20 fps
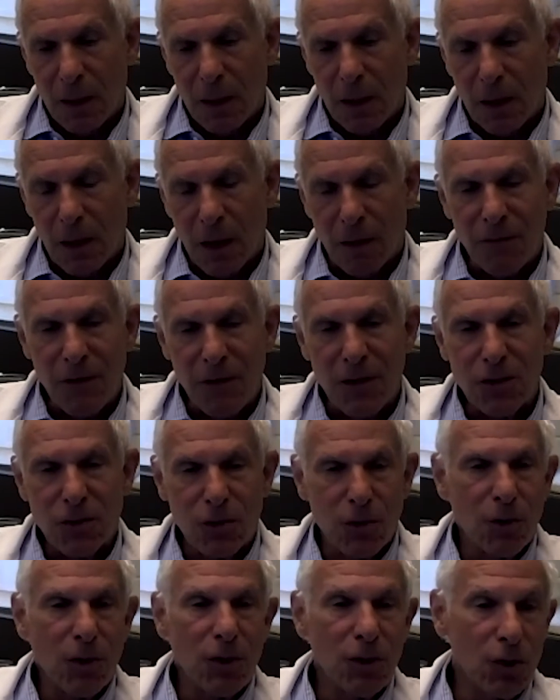Uh, of these
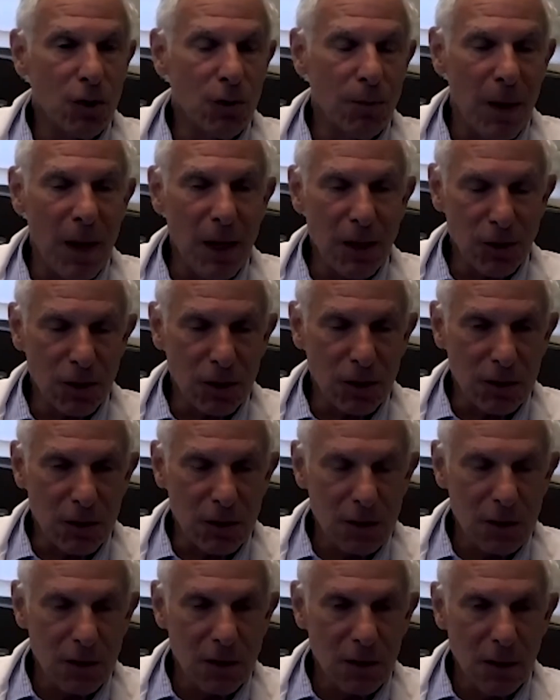32
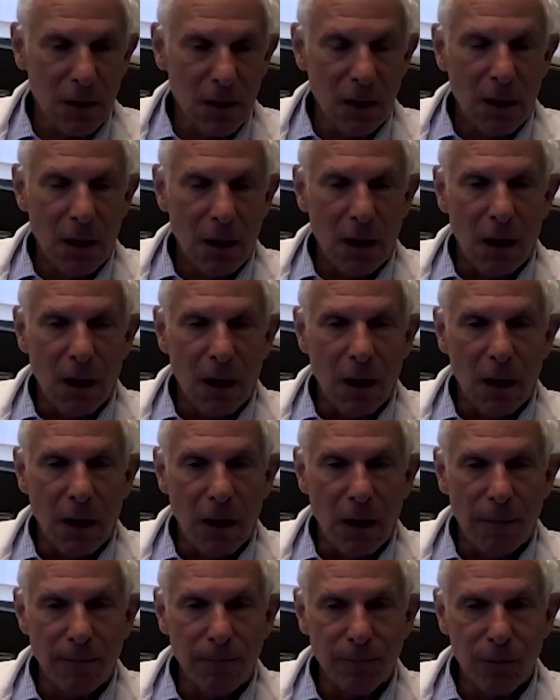patients,
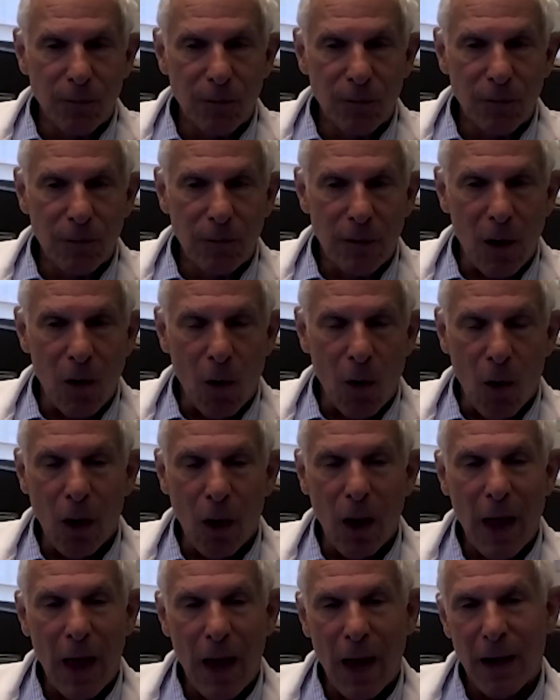um, they
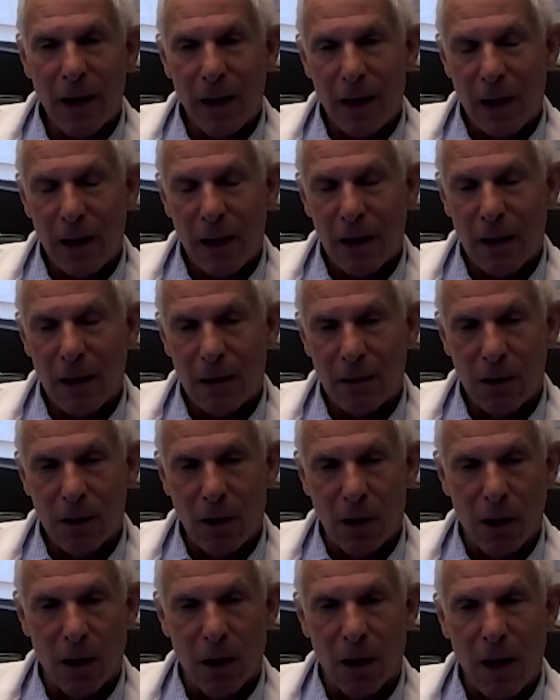all had a
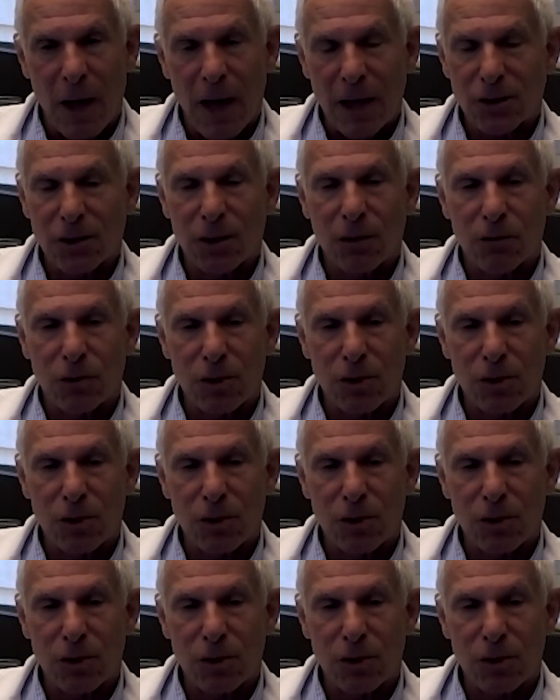uh, excellent